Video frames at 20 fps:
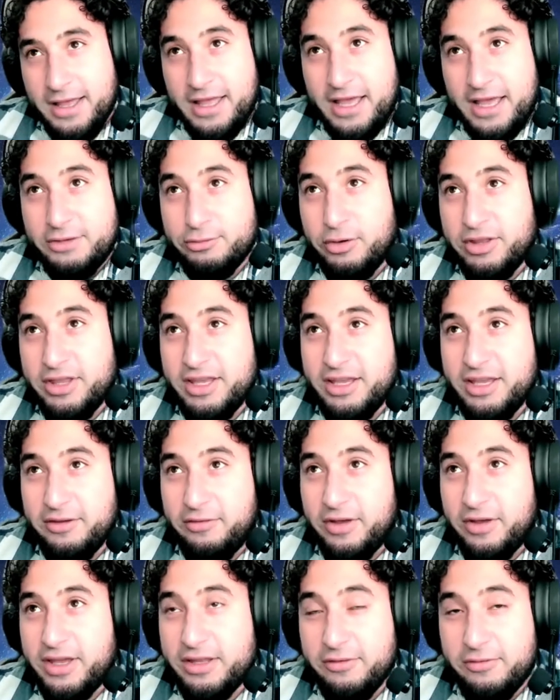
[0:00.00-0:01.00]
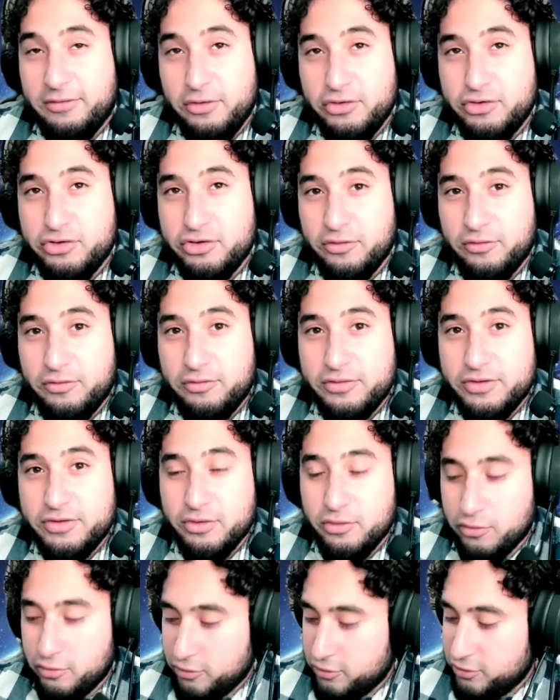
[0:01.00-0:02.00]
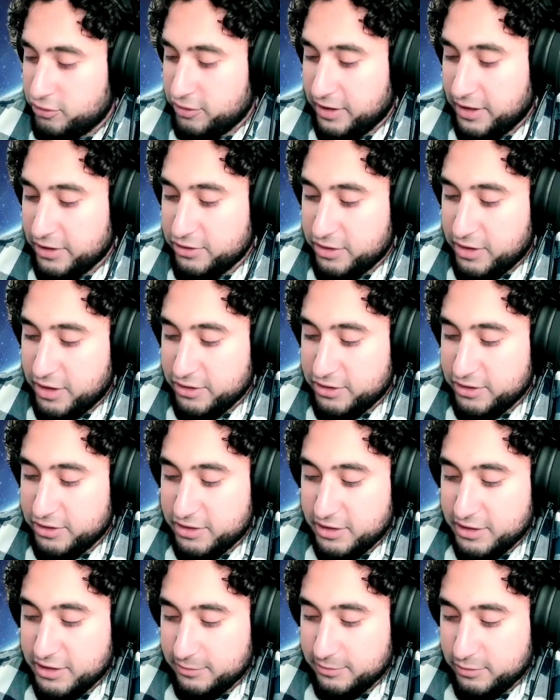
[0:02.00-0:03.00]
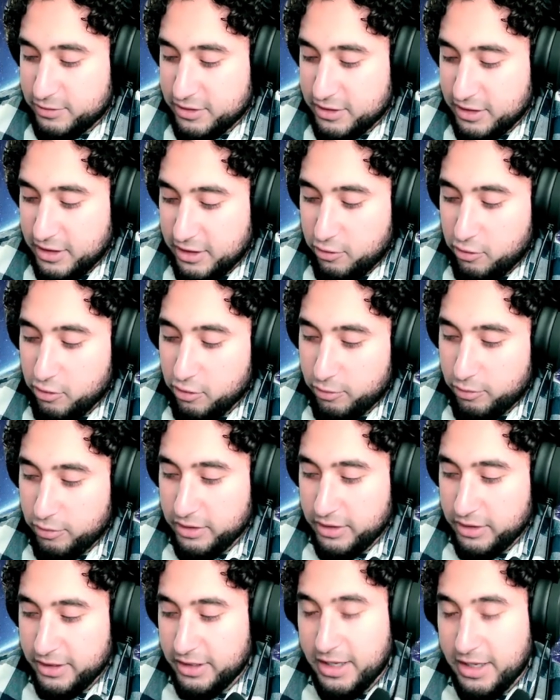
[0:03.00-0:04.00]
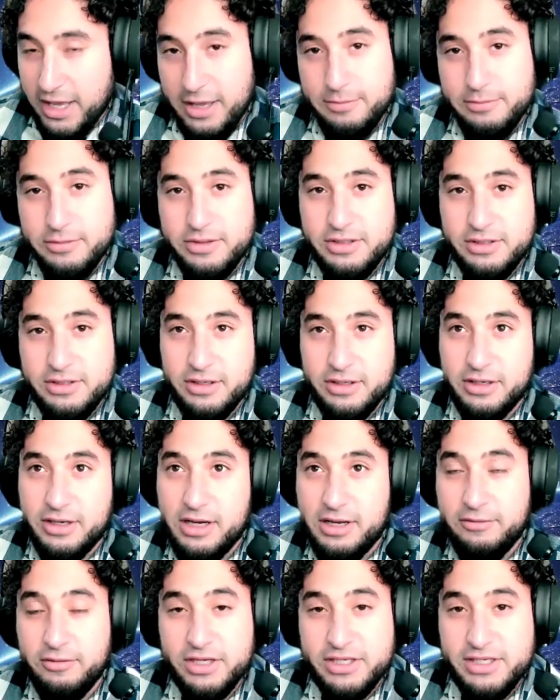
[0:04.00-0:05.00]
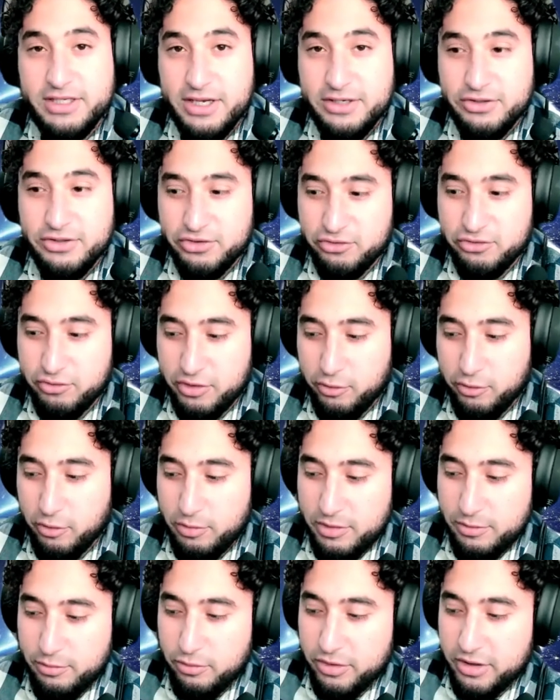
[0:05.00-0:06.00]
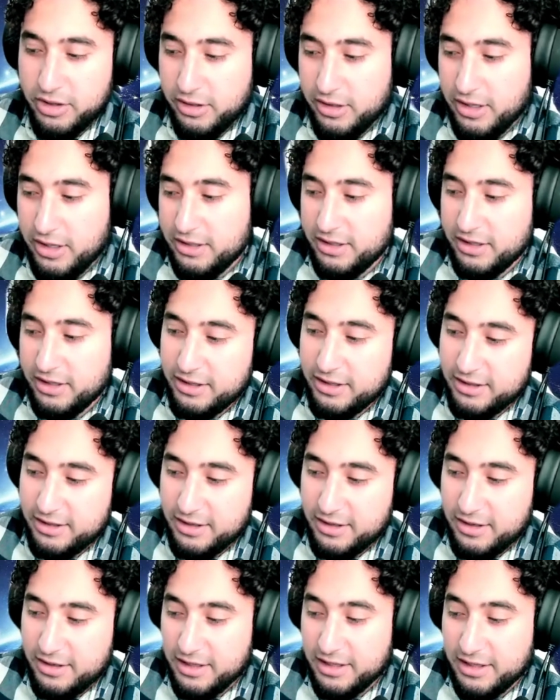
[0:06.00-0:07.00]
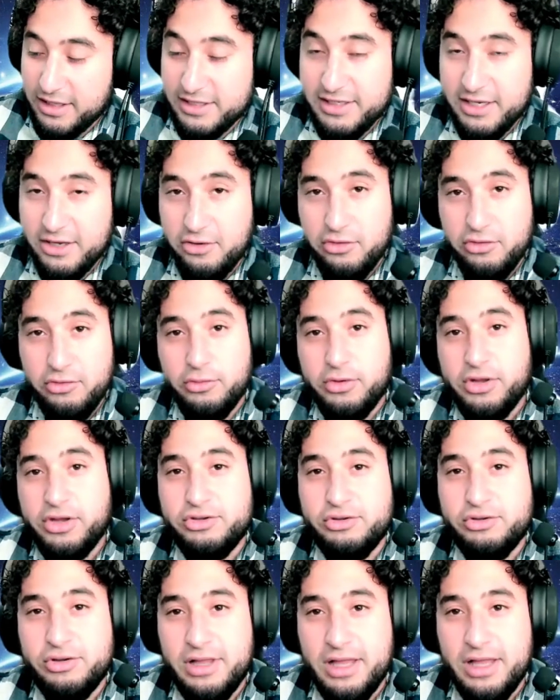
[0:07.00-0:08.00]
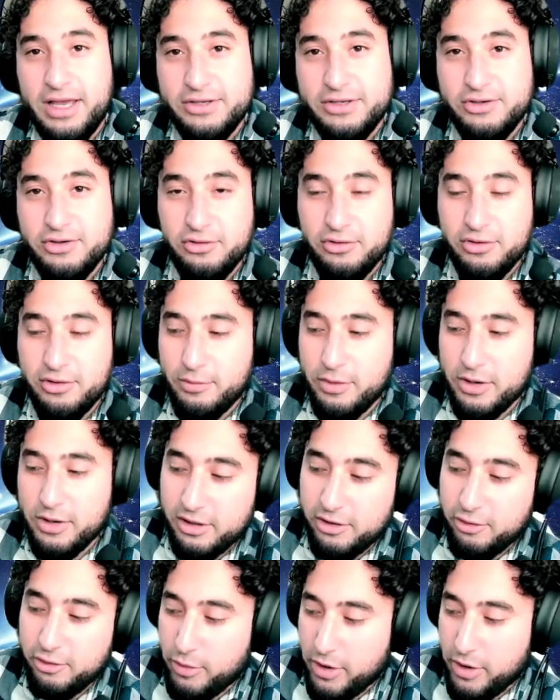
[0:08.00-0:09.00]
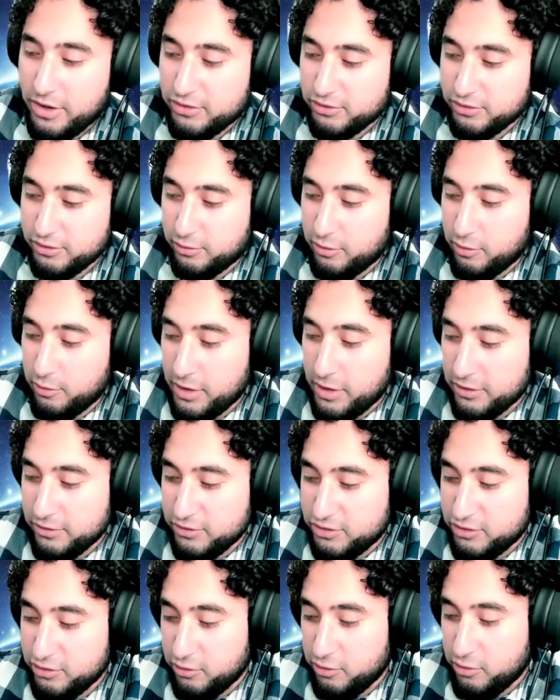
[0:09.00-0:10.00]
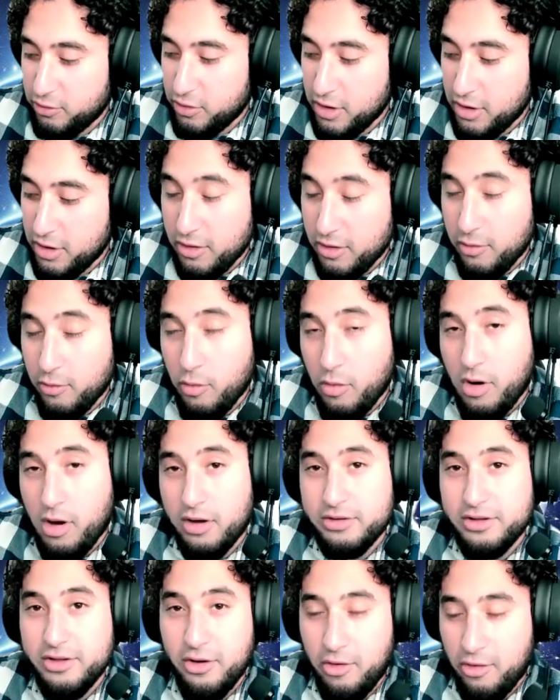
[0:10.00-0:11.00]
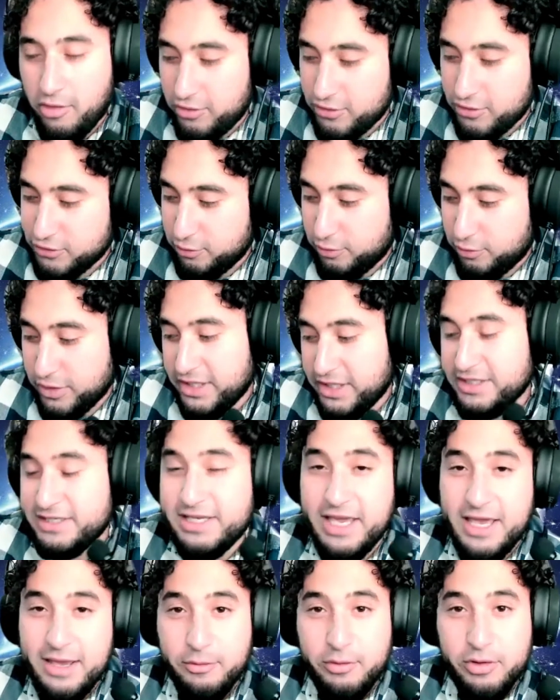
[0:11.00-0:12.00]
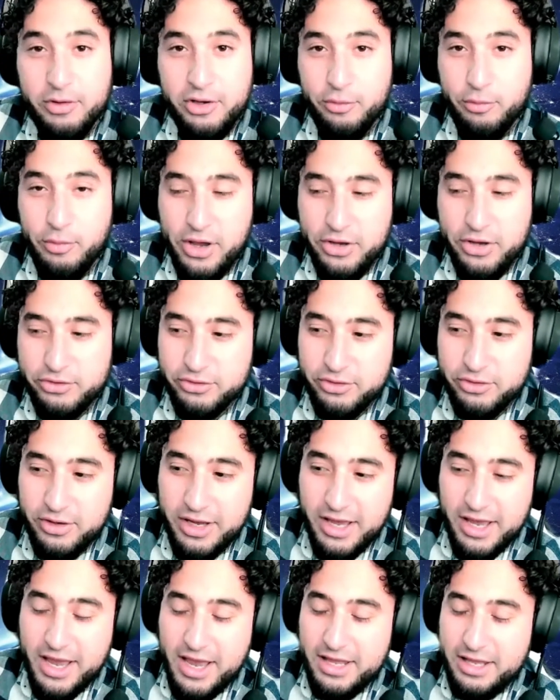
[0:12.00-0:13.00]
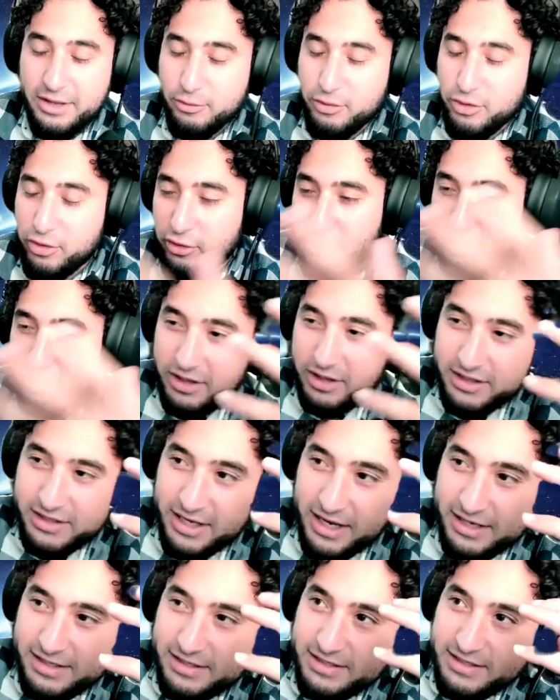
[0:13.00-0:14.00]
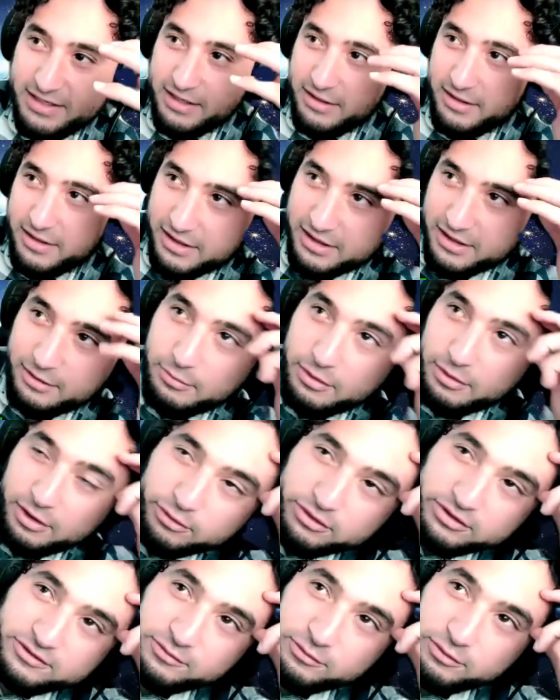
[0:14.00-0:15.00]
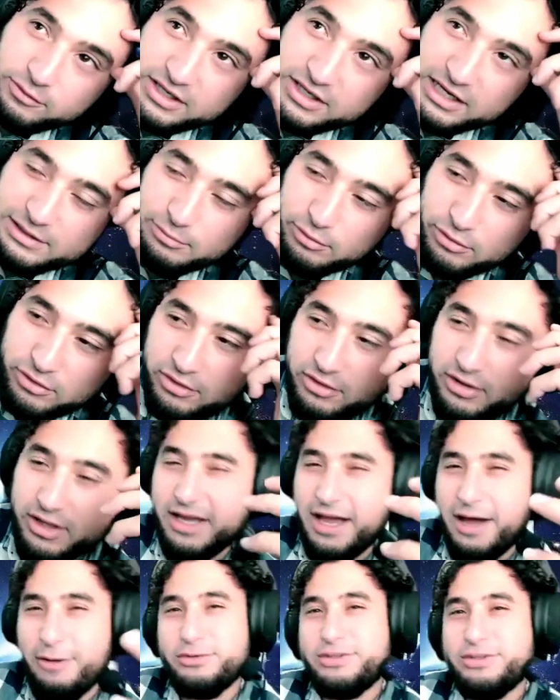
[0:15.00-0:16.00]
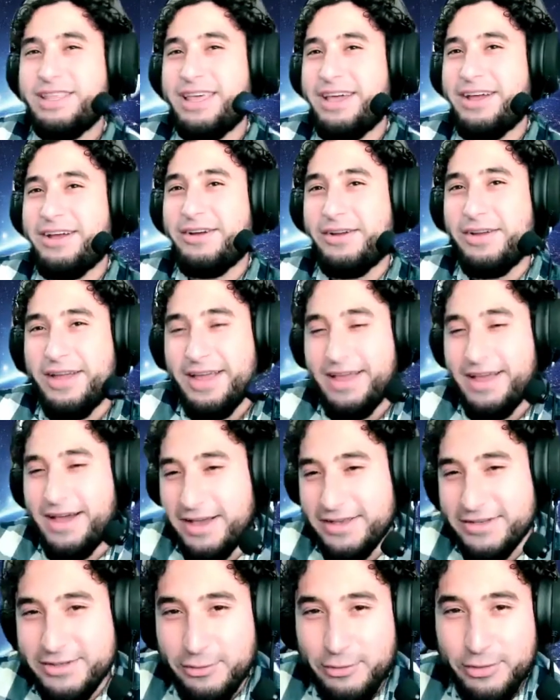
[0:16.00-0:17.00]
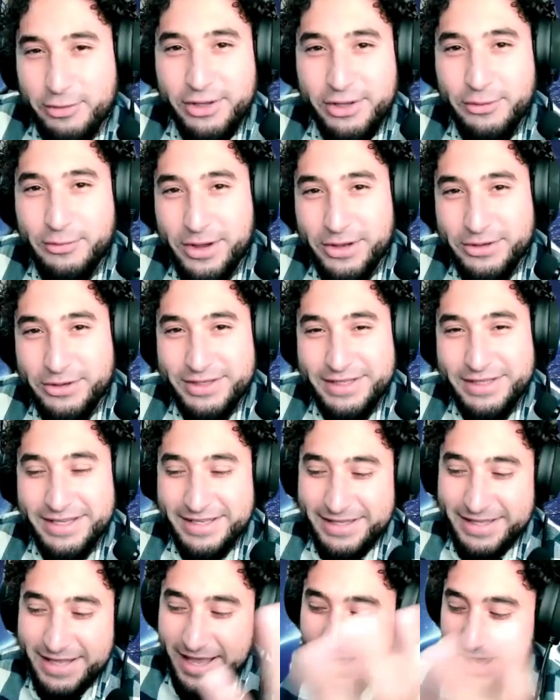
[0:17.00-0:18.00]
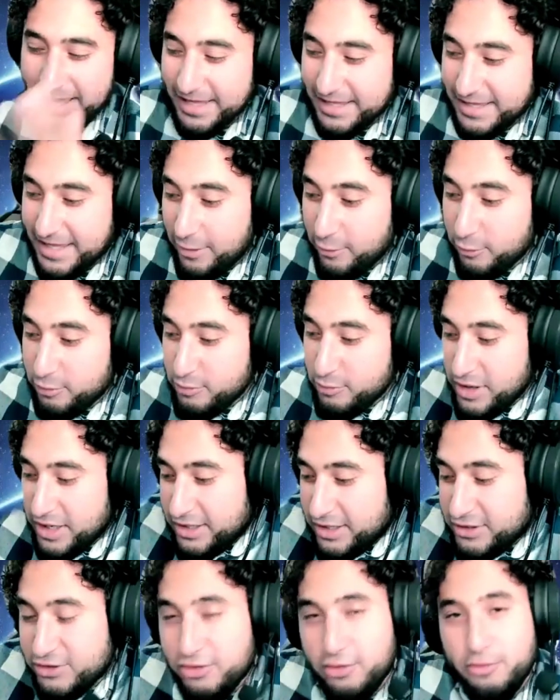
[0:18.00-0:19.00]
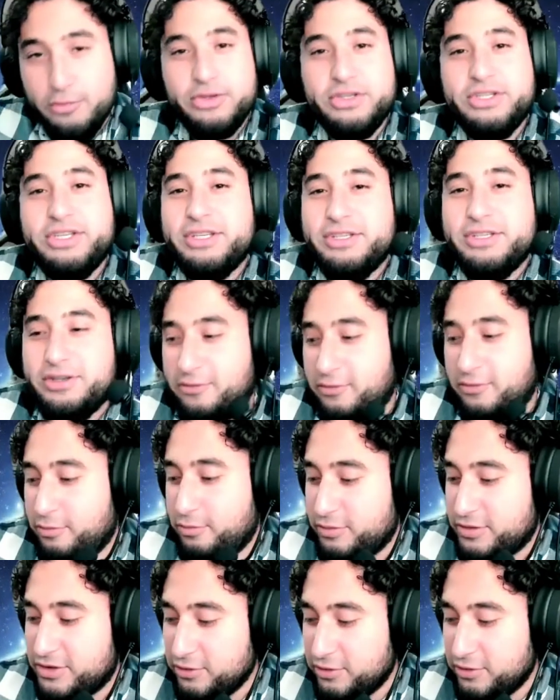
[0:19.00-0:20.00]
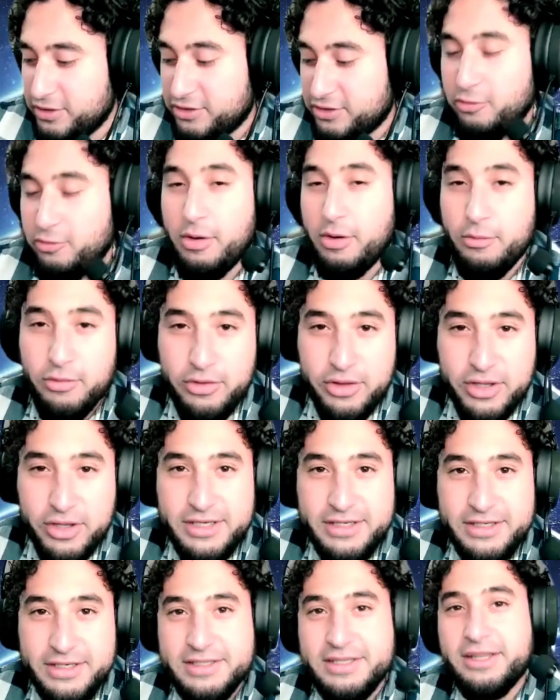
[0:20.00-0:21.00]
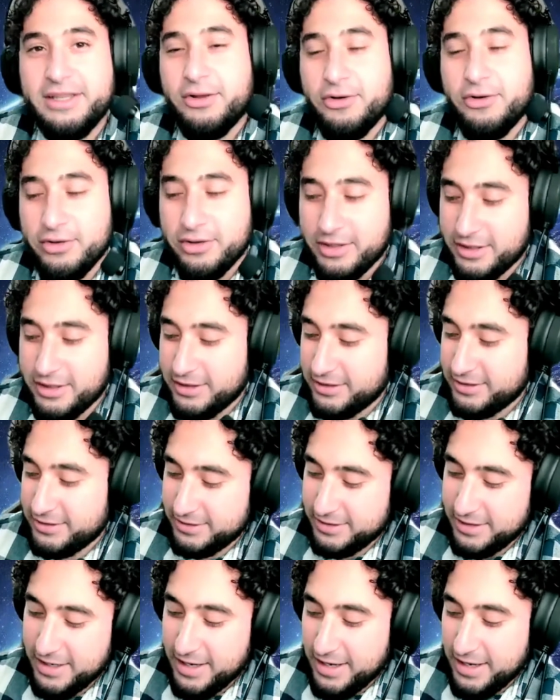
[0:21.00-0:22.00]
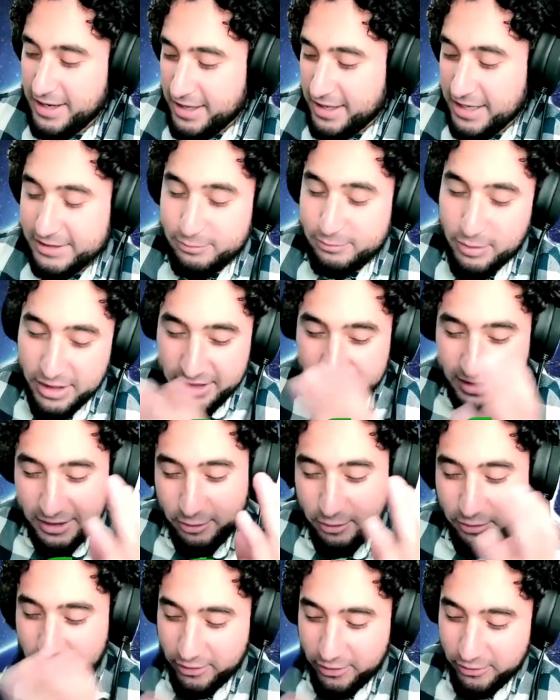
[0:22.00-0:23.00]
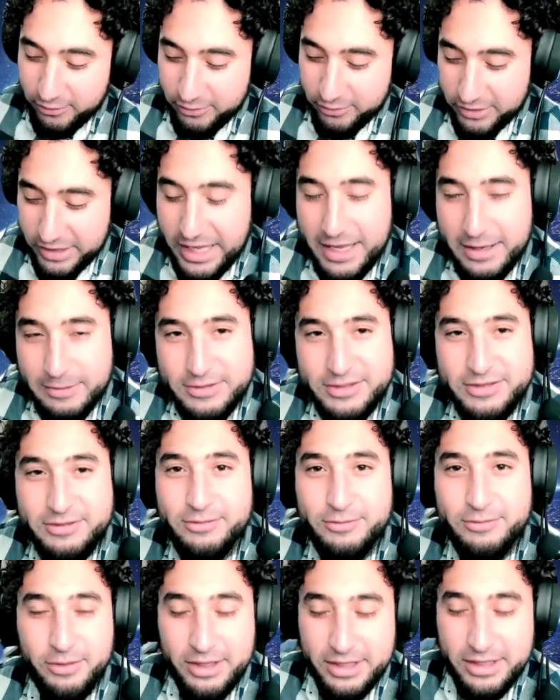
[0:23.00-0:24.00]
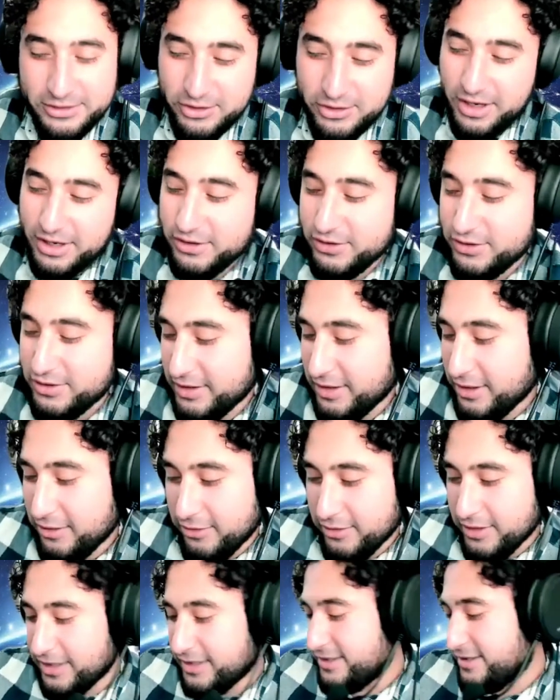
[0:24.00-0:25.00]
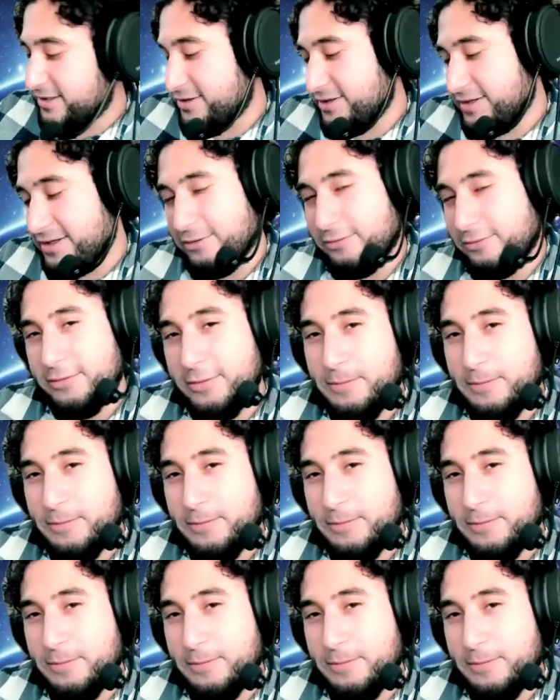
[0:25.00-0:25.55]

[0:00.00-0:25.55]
that's why I think if like in the future if schools or like education systems can incorporate like games like kind of like Assassin's Creed where people can then like let's say you're doing a history class and you're learning about Cleopatra. Well, why don't you walk the halls or play this game with Cleopatra? And then when you go to the test, instead of thinking about what's from the textbook, you're like, I was there. I saw what Cleopatra did. Like that would make it so much easier for students to remember things, to learn things. That's my thing with whole games and education and all that good stuff.